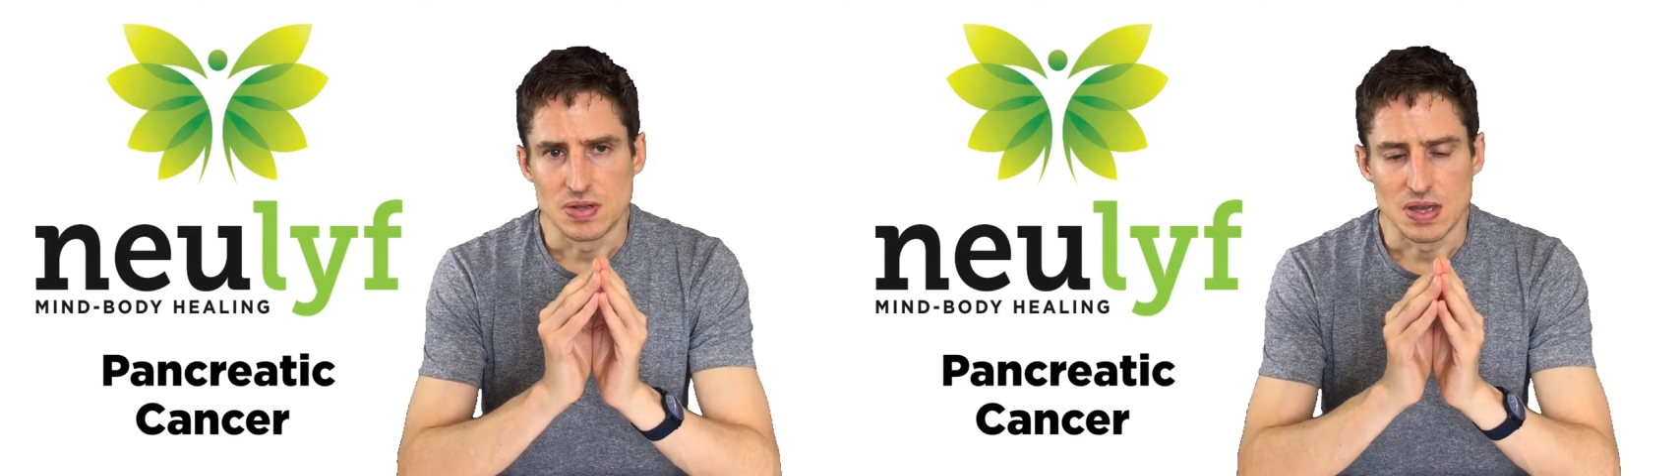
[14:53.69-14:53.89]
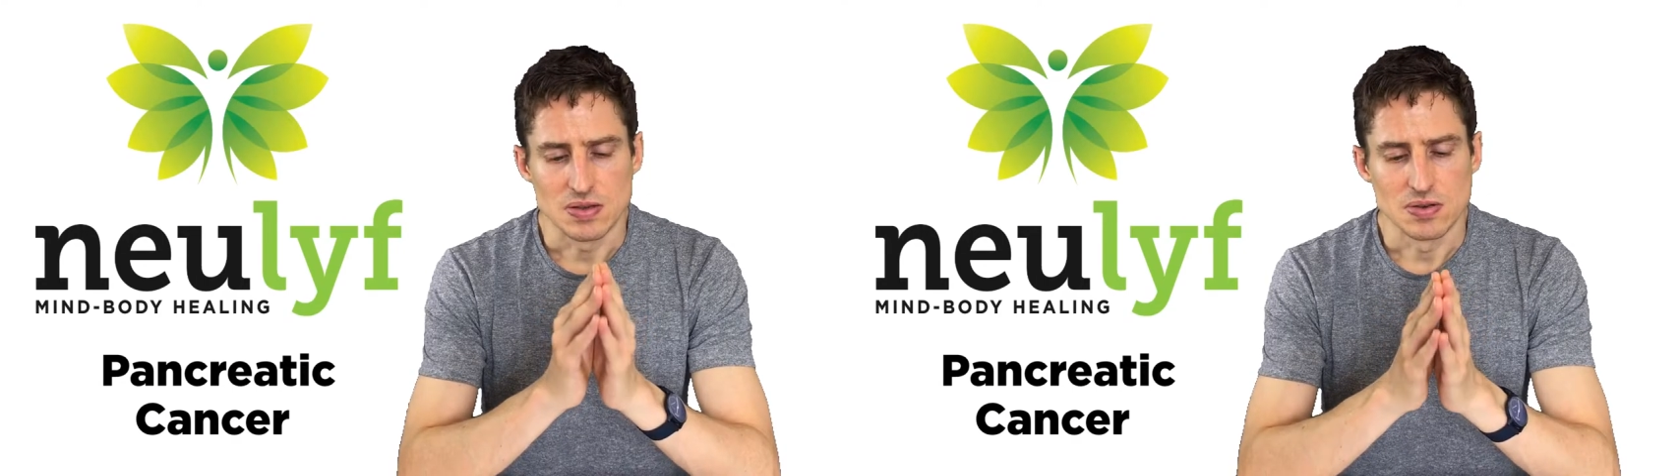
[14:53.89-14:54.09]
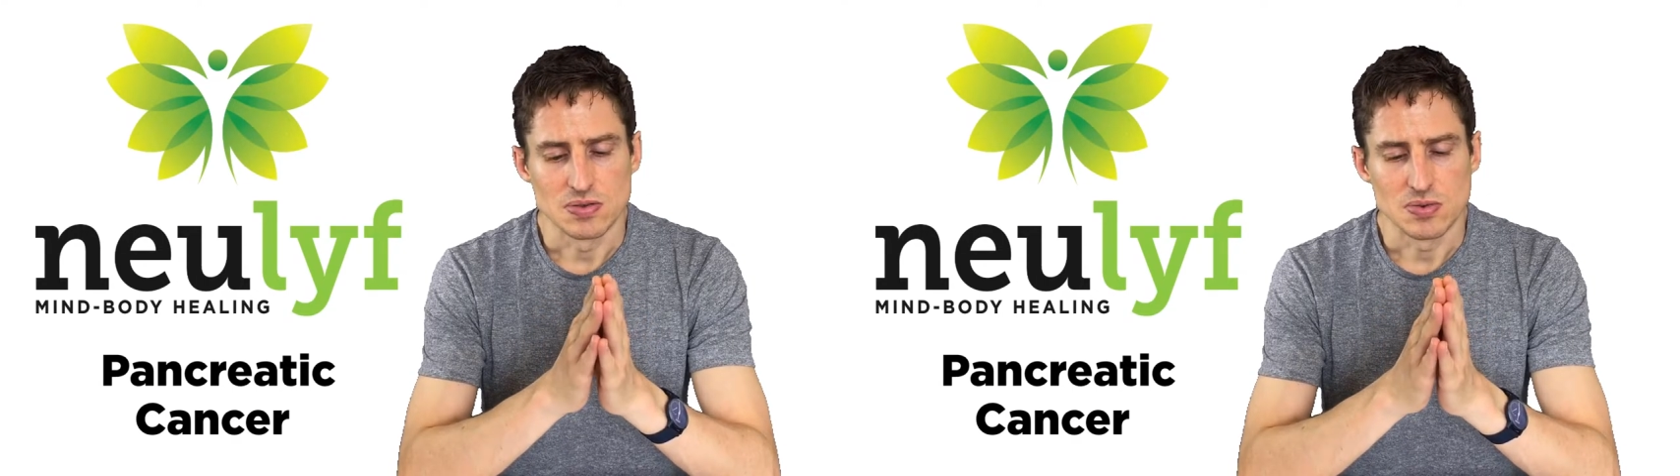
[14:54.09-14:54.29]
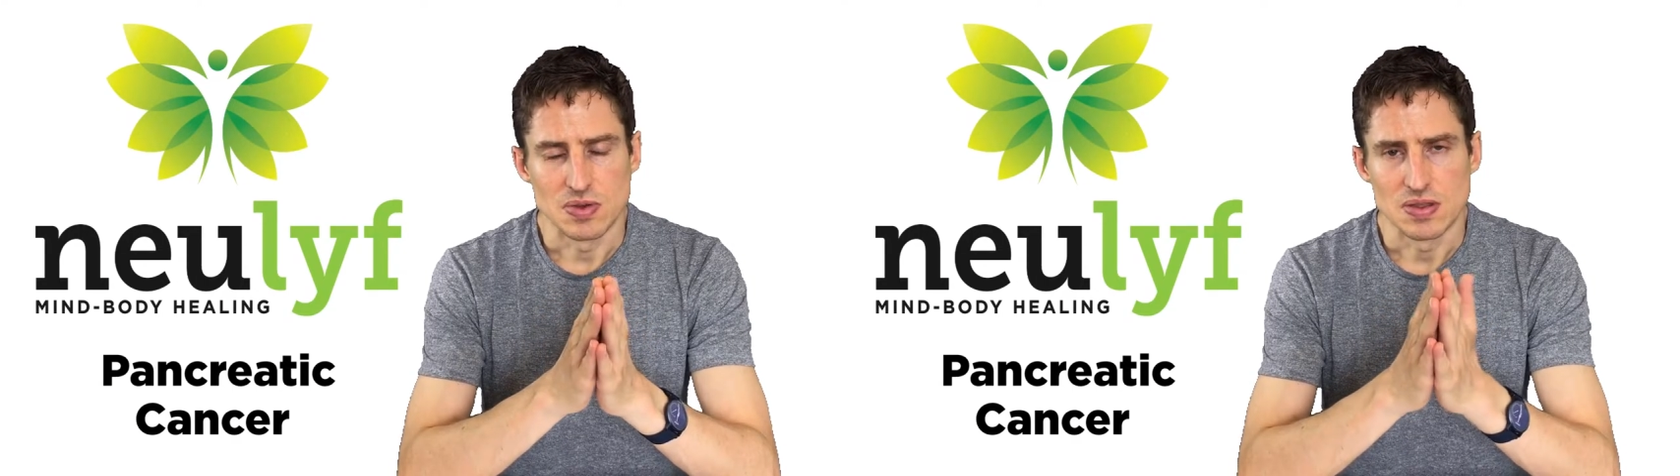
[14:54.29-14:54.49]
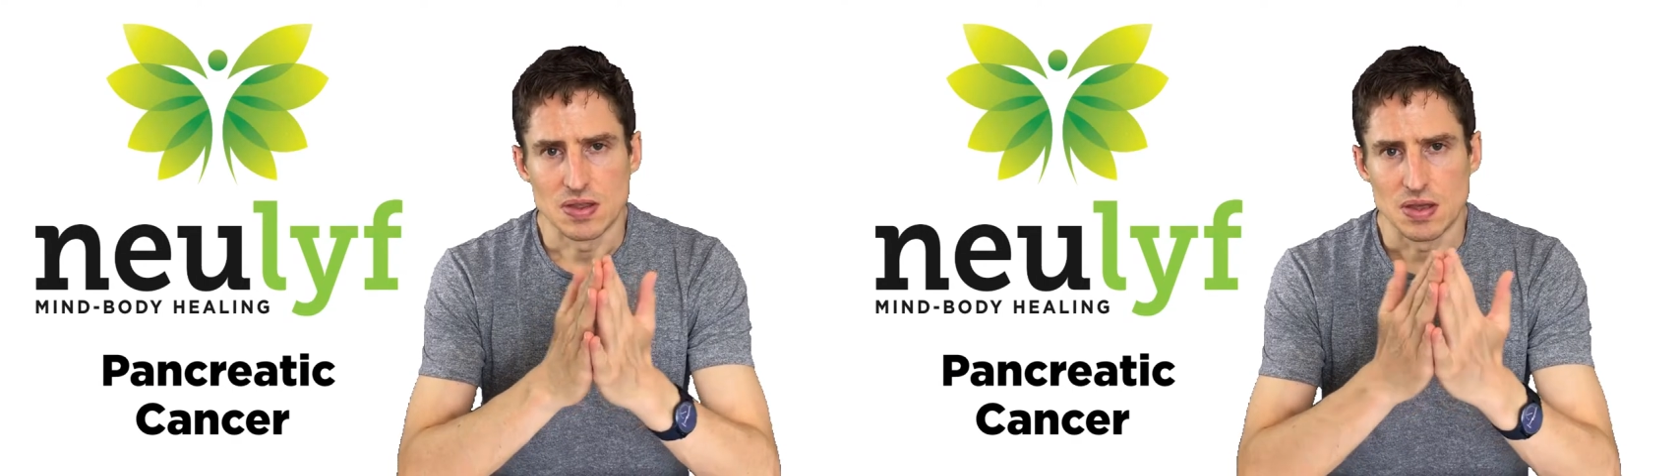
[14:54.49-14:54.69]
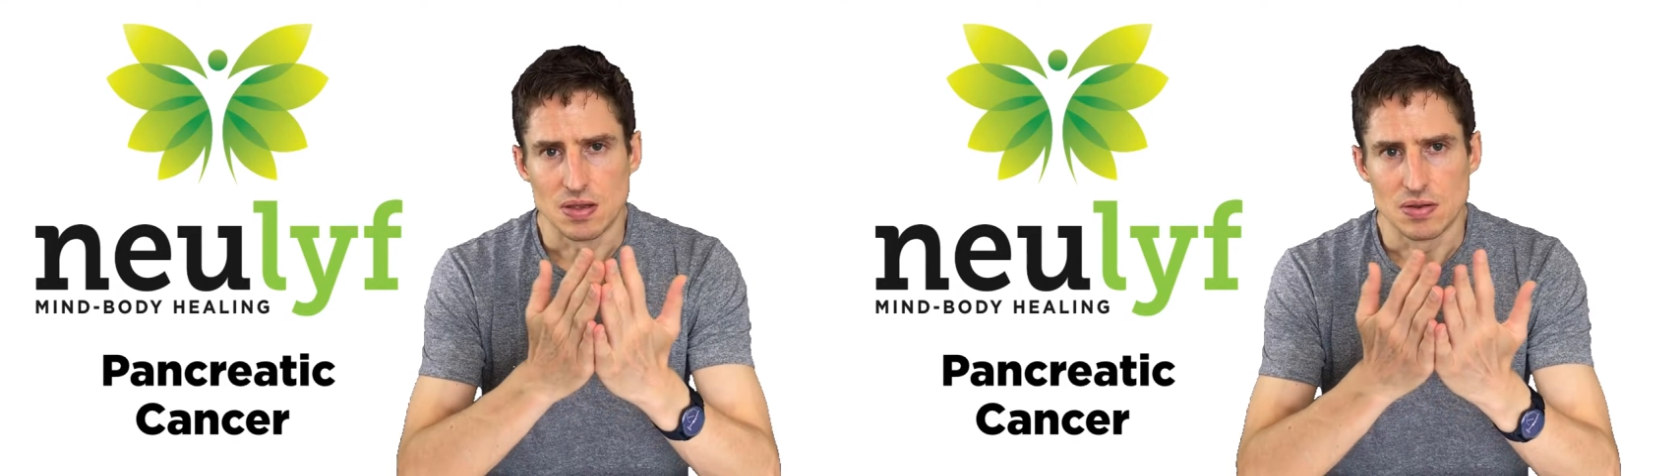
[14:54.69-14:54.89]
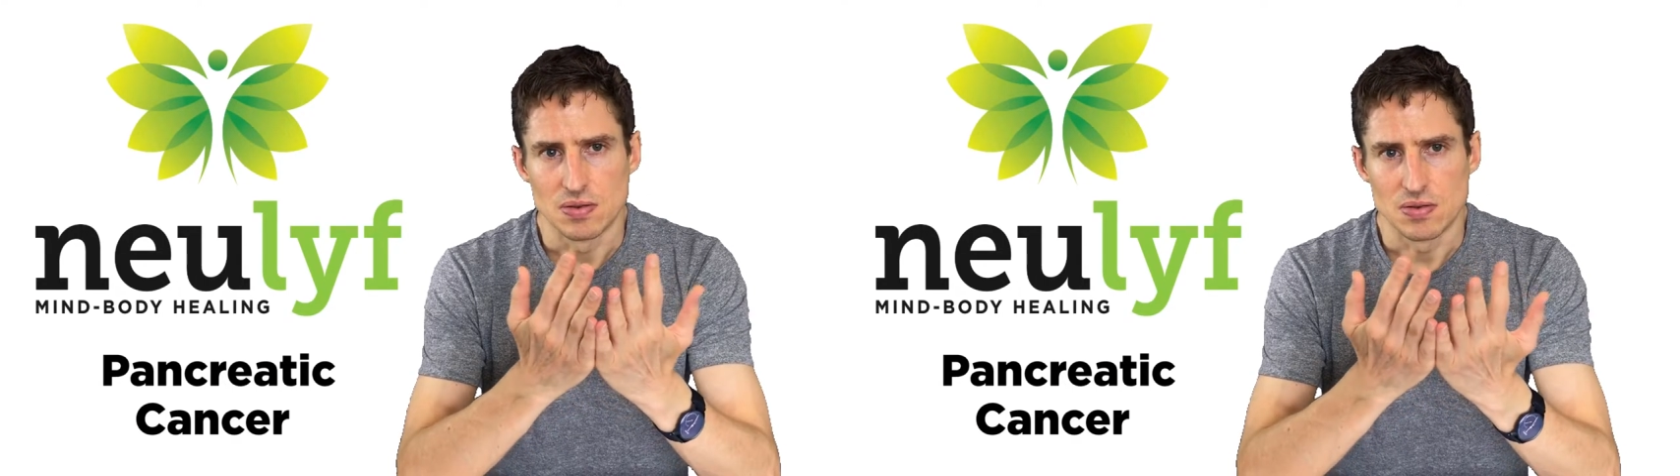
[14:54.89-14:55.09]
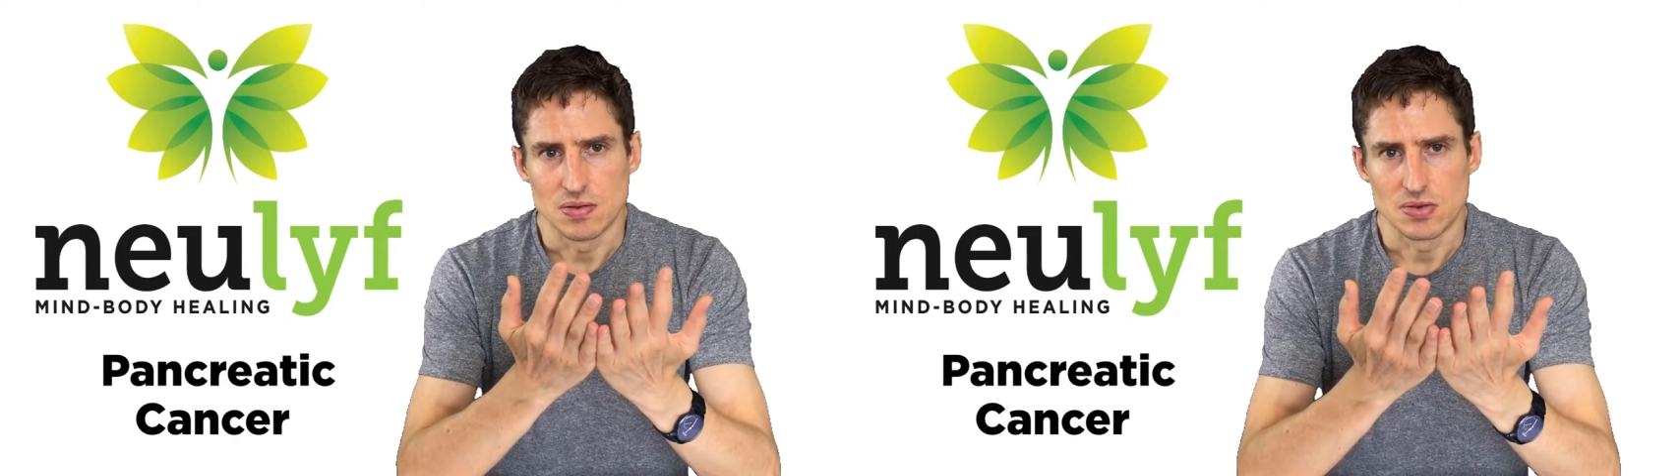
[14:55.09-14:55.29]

diagnosed with in